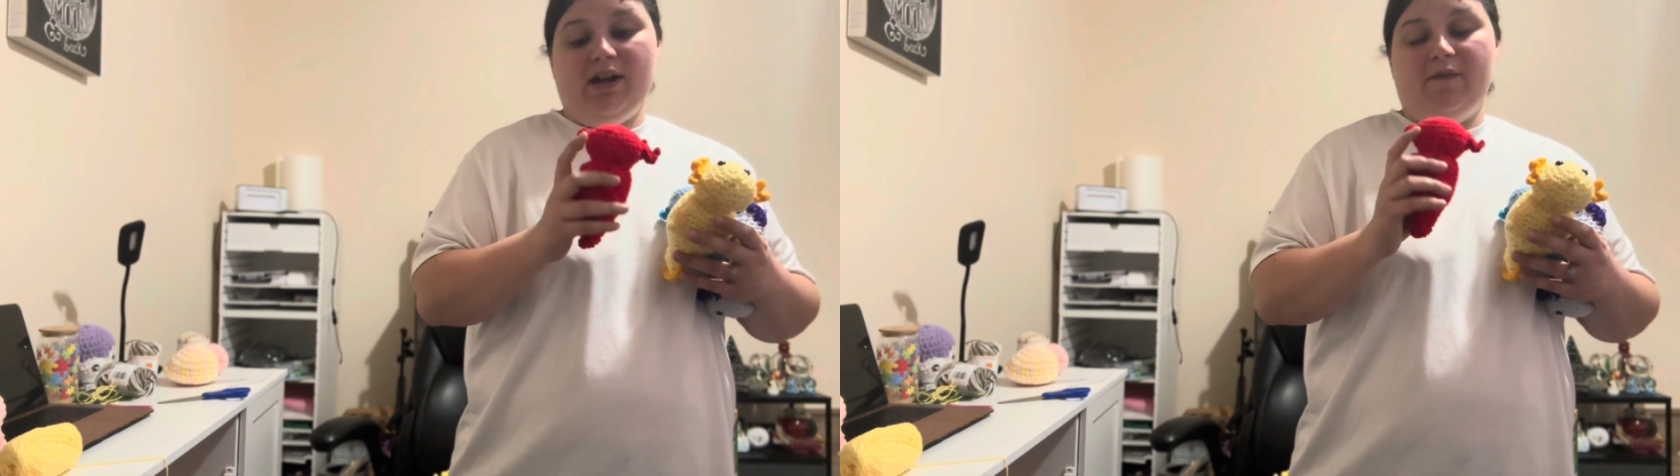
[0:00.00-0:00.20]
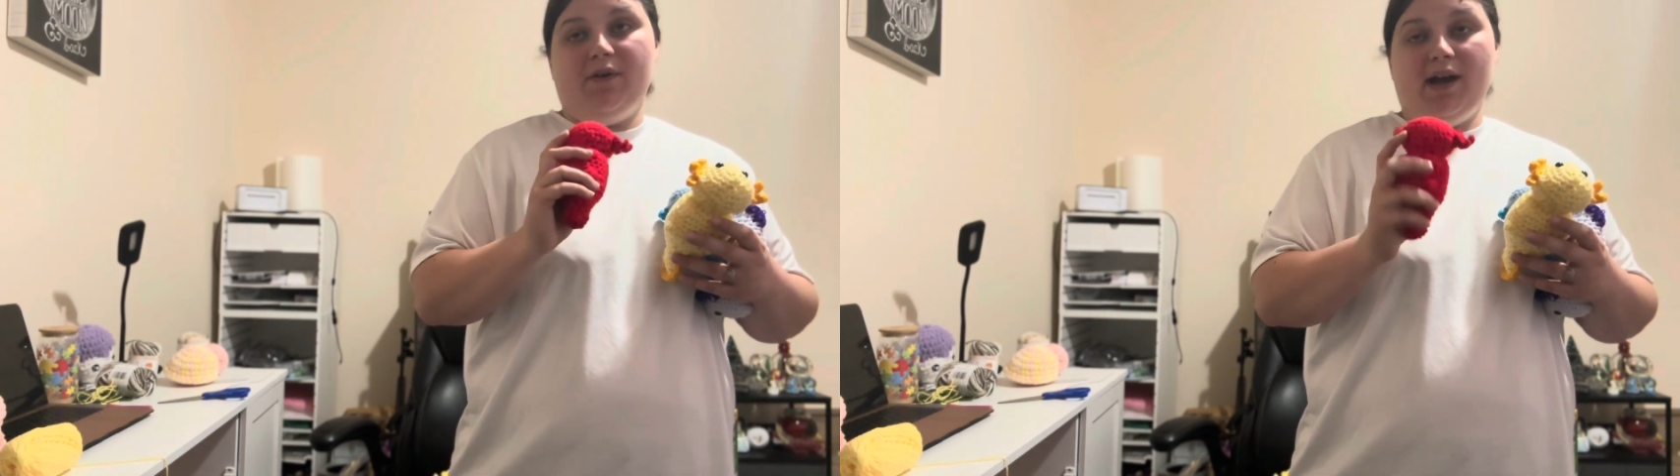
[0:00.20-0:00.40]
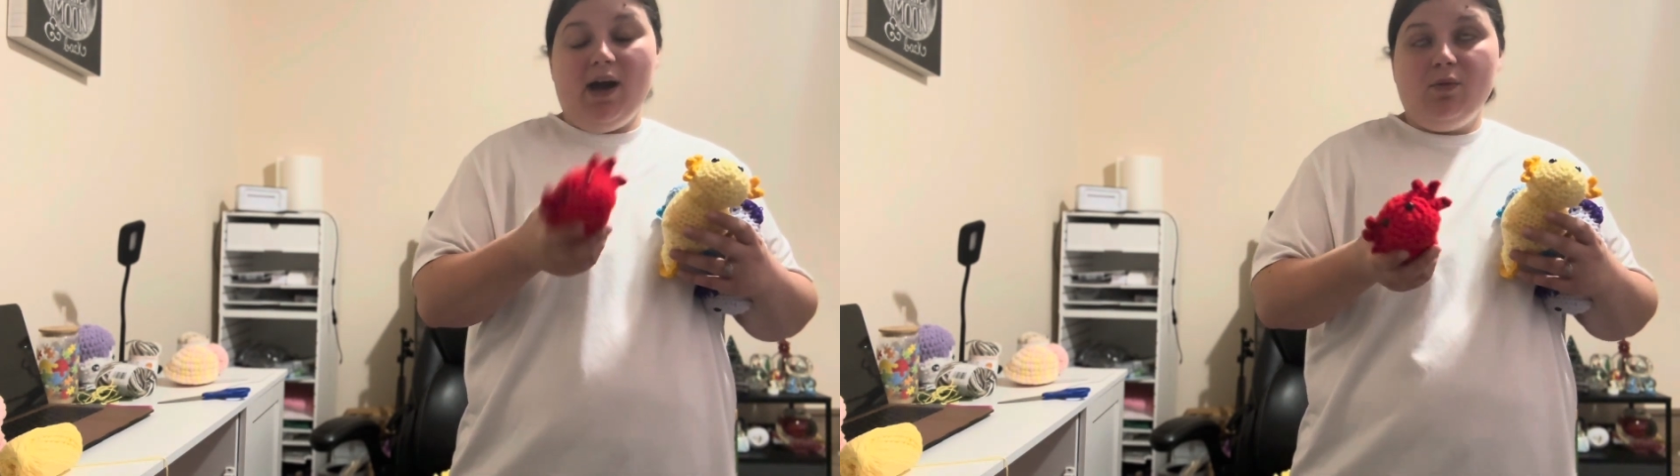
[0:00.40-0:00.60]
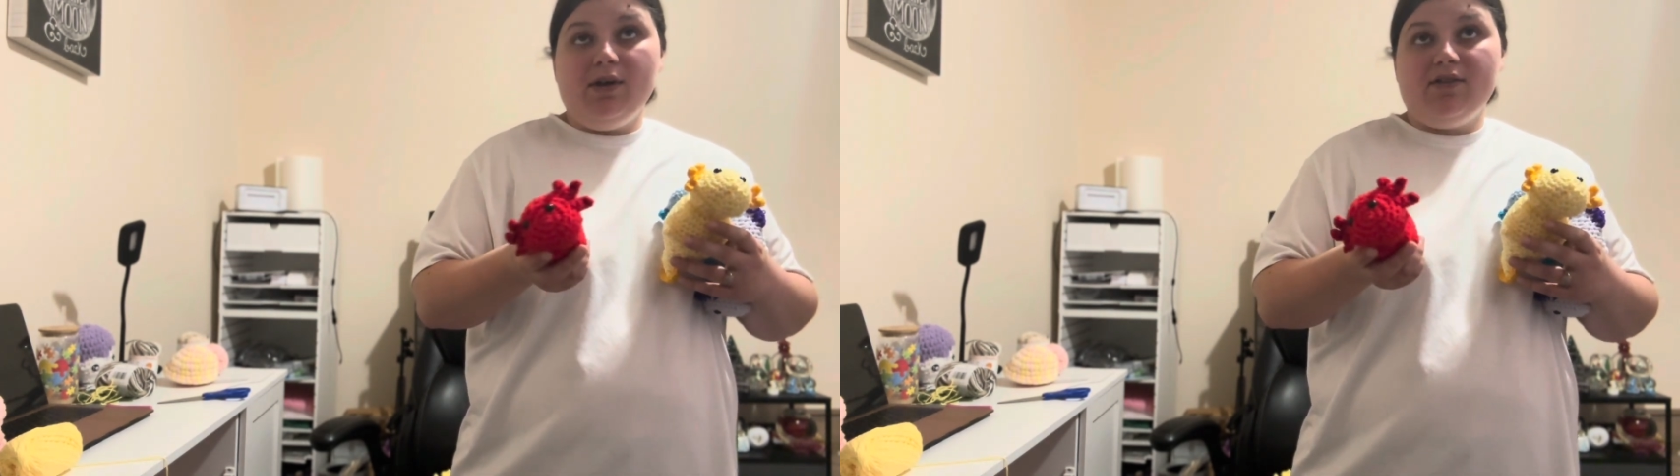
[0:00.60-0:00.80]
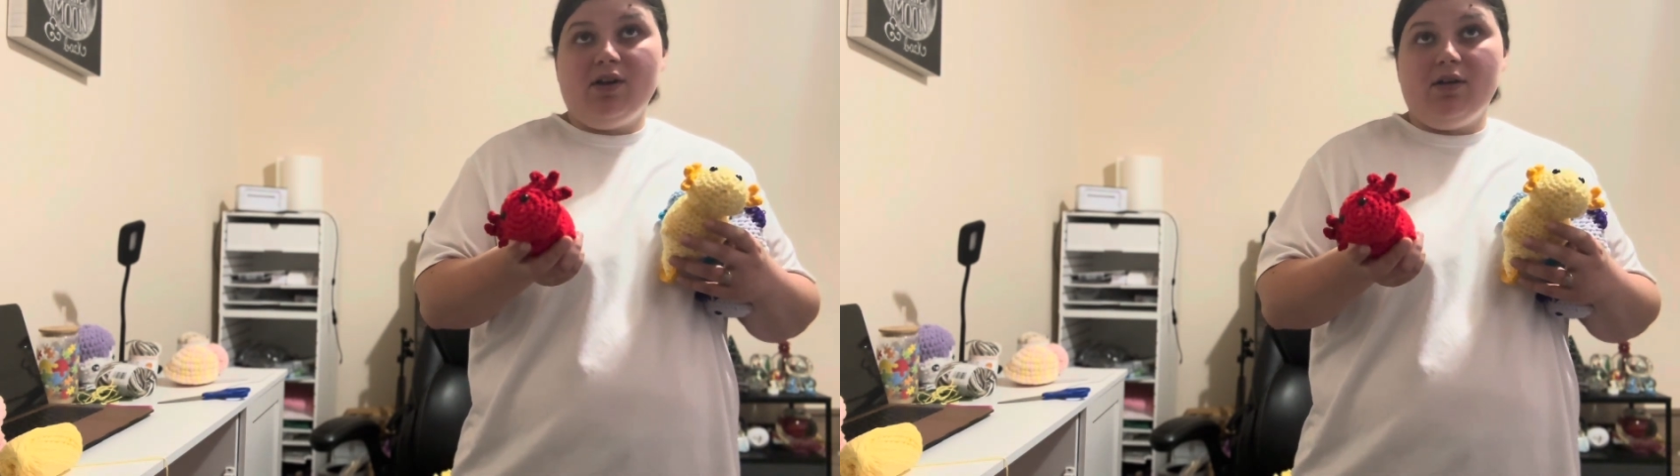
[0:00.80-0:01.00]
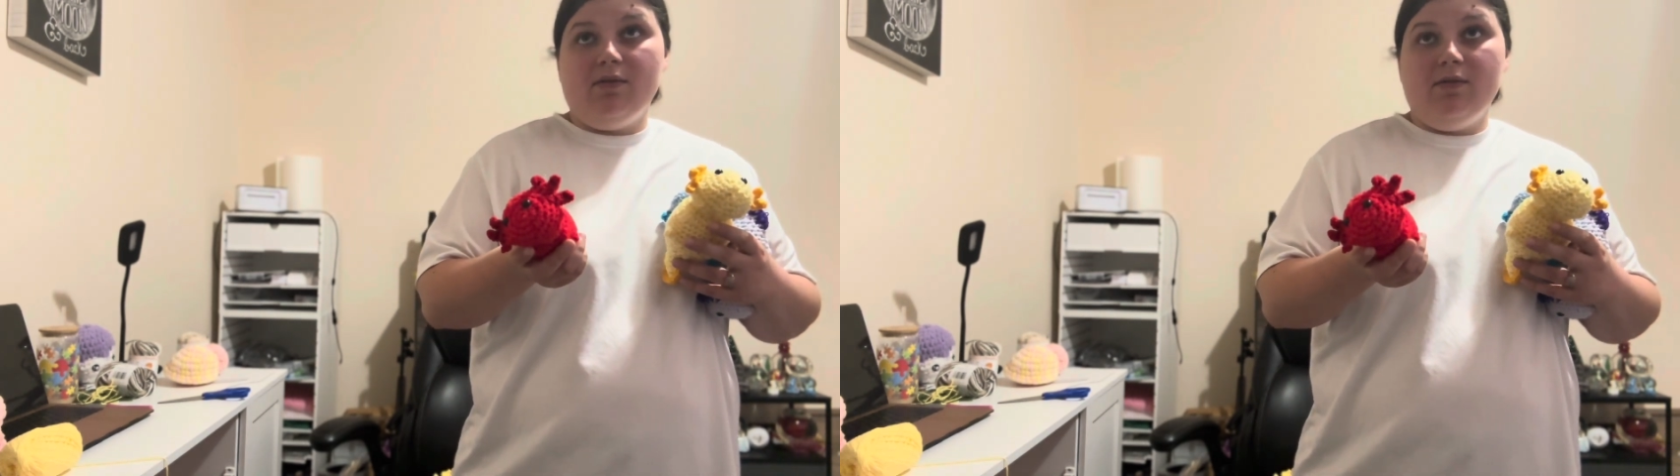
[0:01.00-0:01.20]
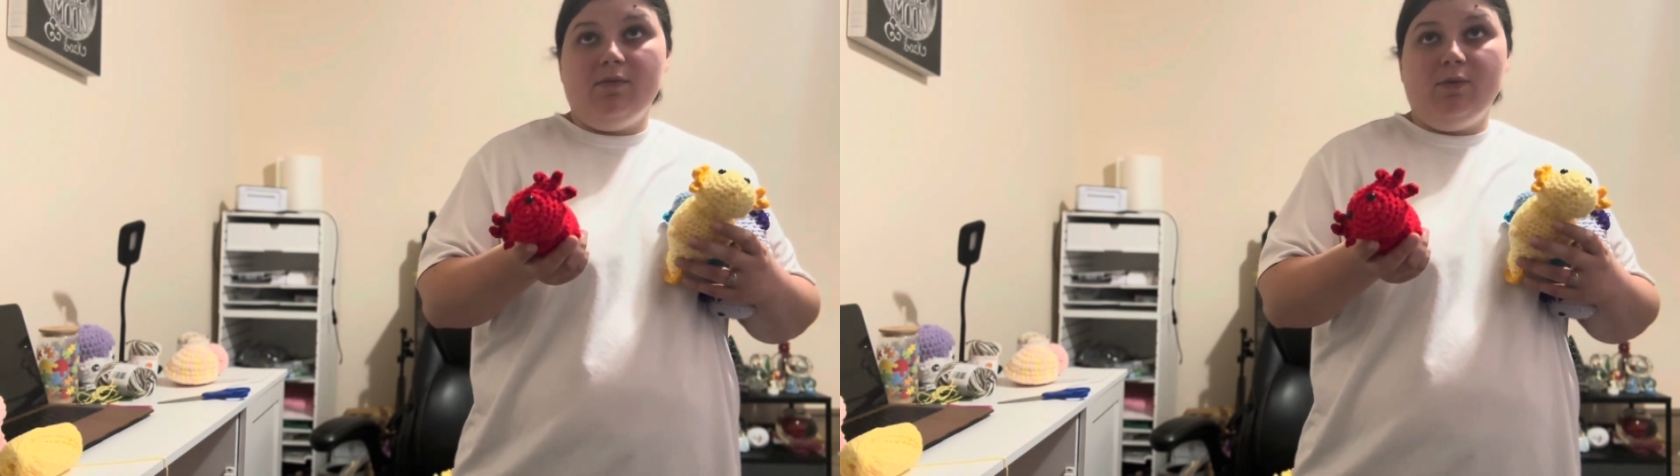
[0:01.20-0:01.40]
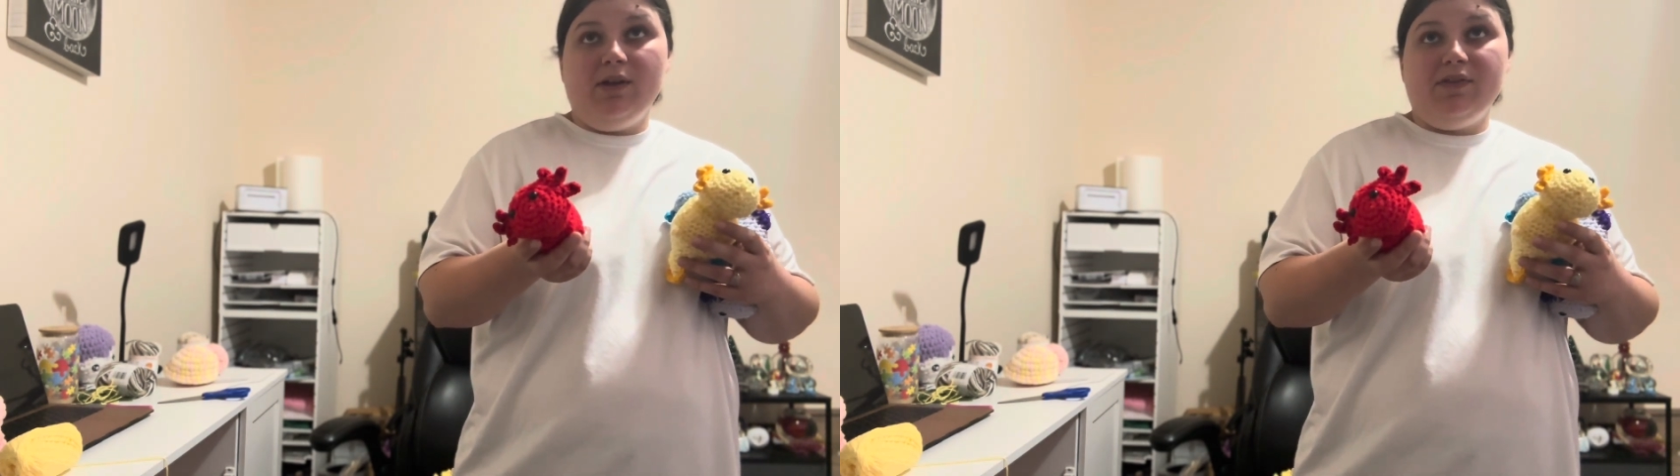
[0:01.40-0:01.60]
I forgot
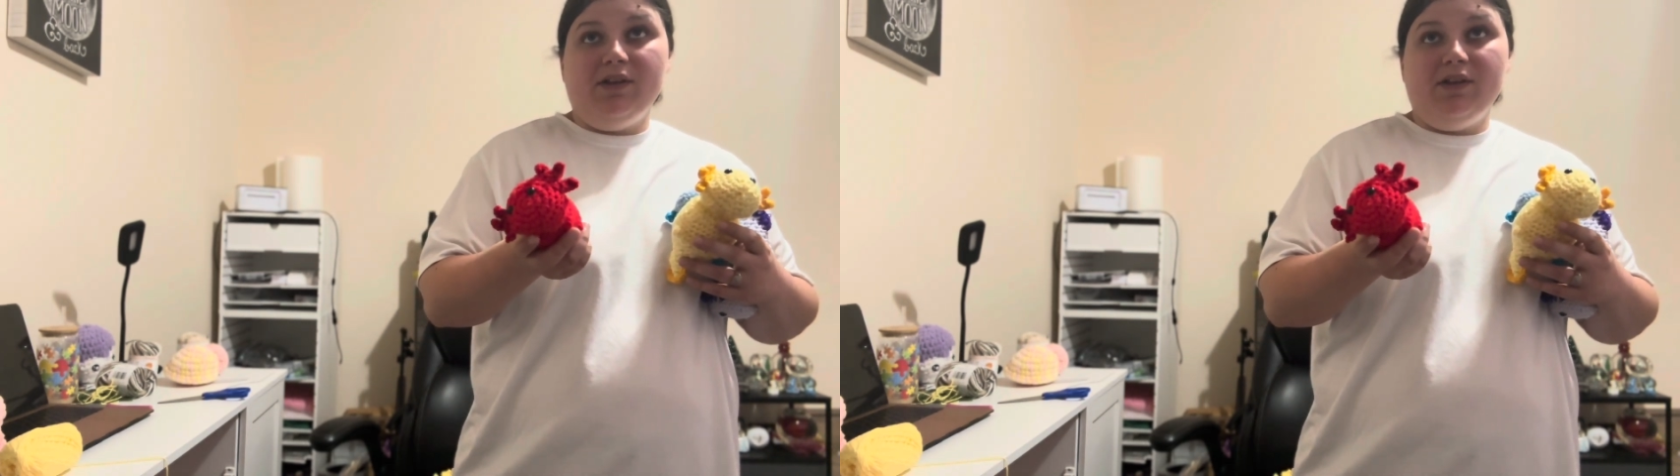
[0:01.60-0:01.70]
what